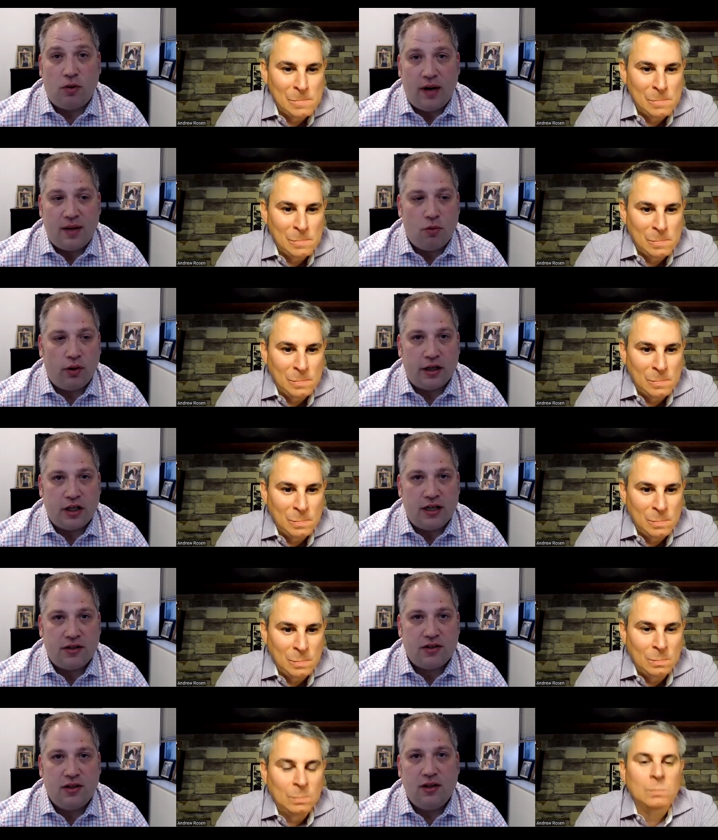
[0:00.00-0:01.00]
Speaker 1: rate
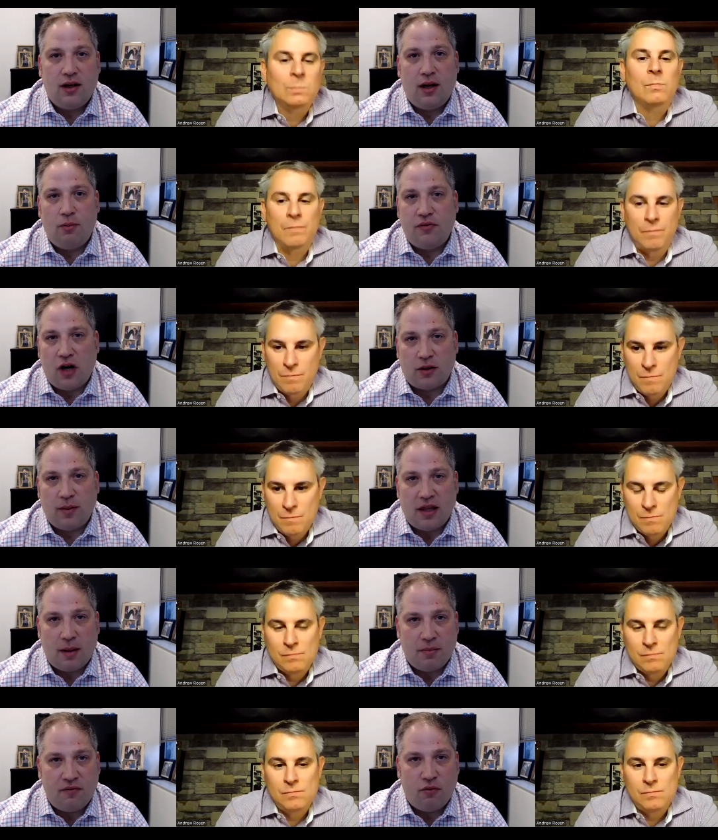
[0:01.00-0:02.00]
mortgages. We've talked about
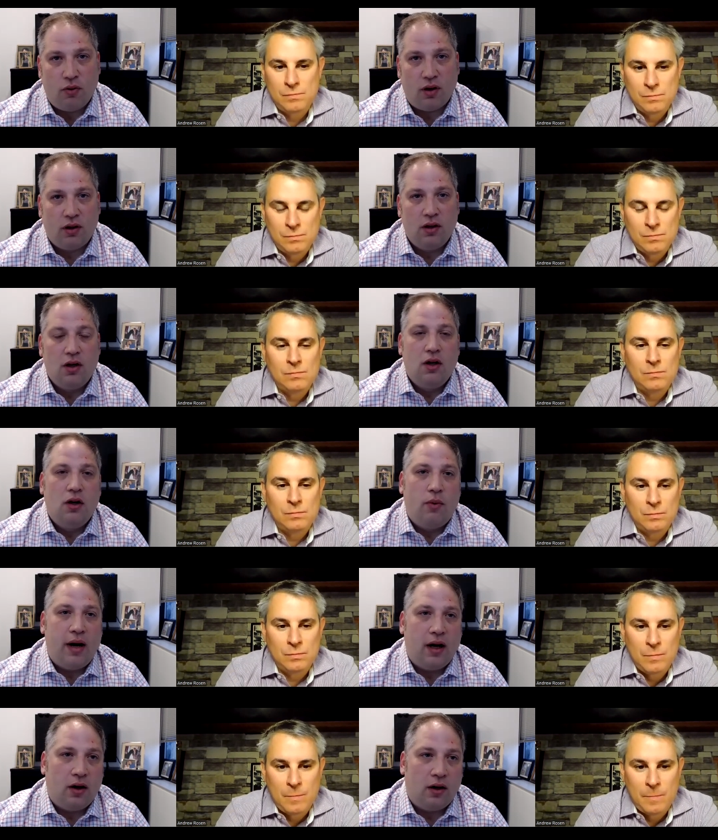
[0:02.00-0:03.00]
that before,
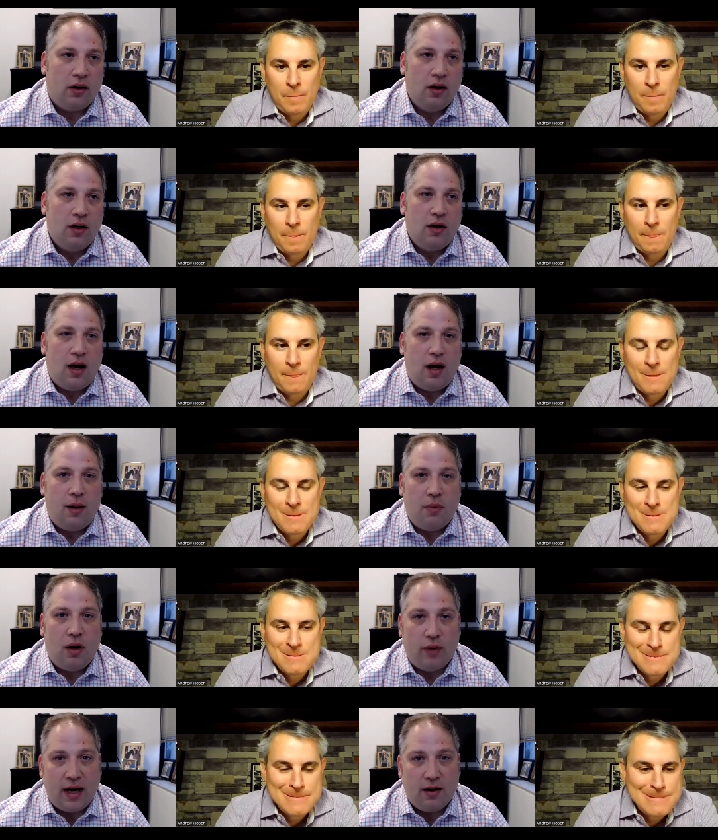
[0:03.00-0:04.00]
where
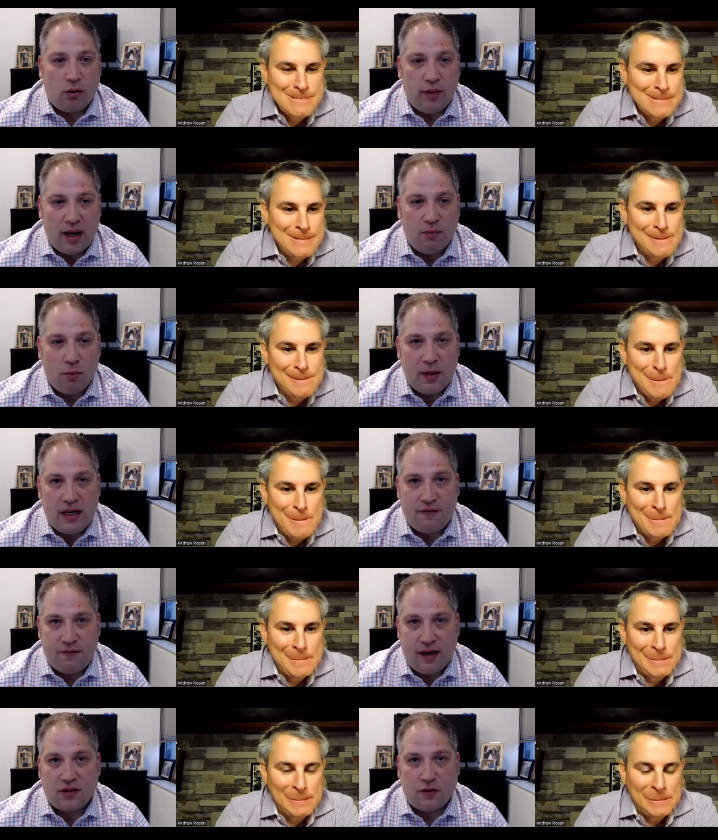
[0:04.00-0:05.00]
a rate will be
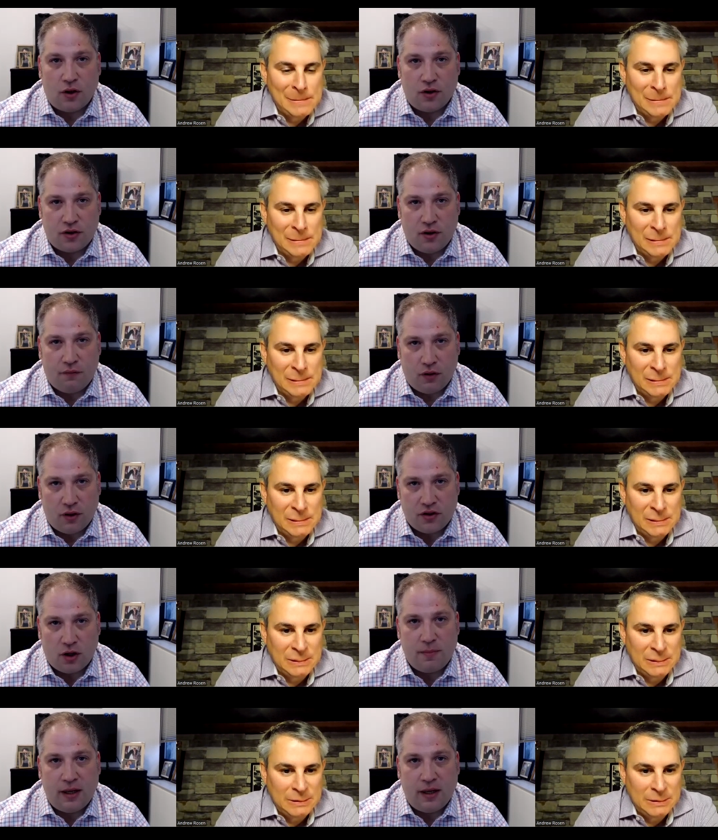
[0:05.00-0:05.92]
fixed for a certain